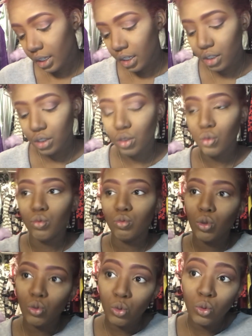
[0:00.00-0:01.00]
is
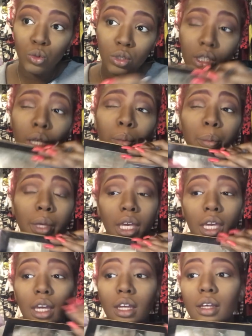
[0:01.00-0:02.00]
Rose
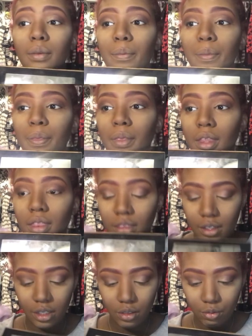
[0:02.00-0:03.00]
Pink.
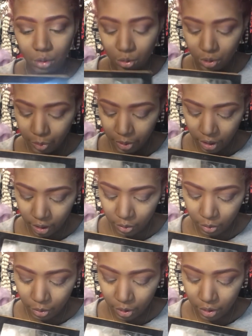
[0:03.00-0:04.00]
And this Rose Pink is
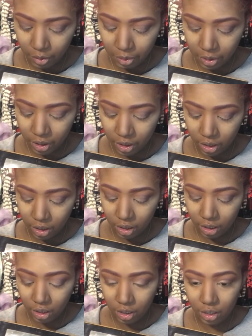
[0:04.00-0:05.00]
what we're going to put in the
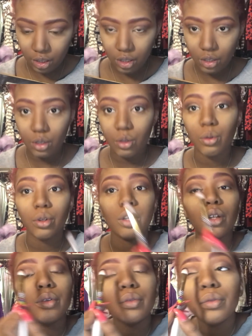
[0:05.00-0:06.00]
inner
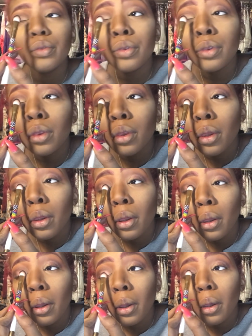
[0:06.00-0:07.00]
corner.
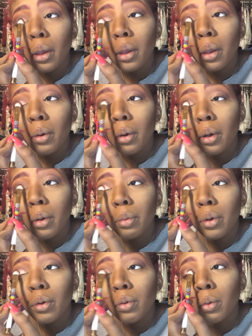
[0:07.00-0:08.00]
We're going to
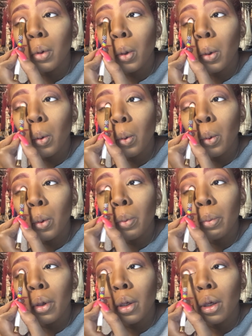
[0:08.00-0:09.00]
put Rose
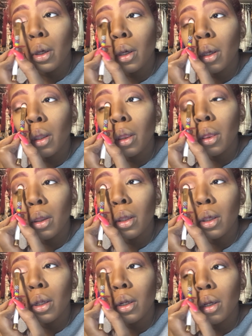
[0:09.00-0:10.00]
Pink in the
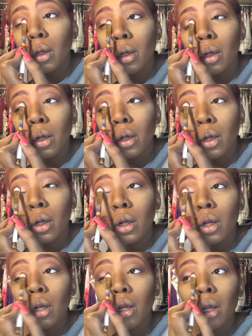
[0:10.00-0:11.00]
inner.
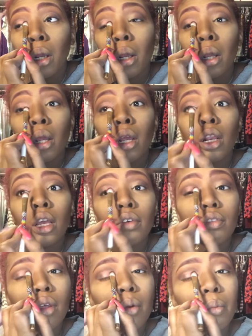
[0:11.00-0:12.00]

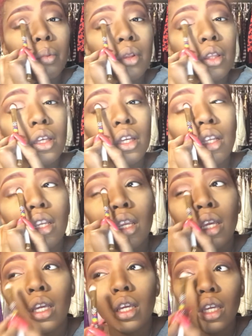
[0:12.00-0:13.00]
Have that
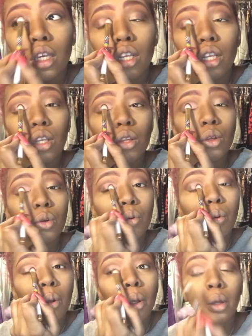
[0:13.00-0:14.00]
blend
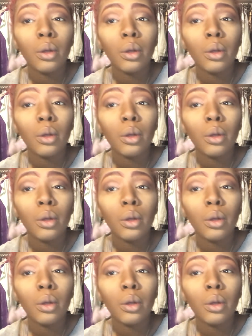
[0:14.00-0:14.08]
into.